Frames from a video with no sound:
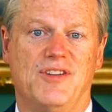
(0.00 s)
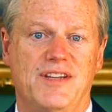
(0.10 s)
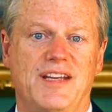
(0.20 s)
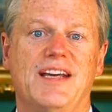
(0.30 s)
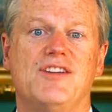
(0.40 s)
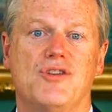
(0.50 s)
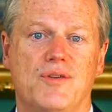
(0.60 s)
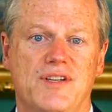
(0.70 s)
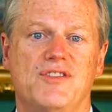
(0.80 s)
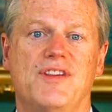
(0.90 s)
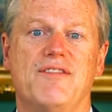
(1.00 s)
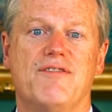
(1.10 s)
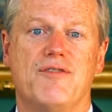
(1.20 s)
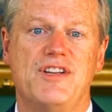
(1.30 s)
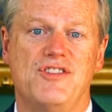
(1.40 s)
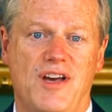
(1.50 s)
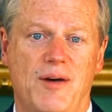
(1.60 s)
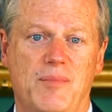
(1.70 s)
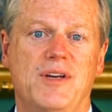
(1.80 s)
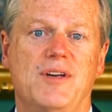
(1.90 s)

And the answer is they freeze up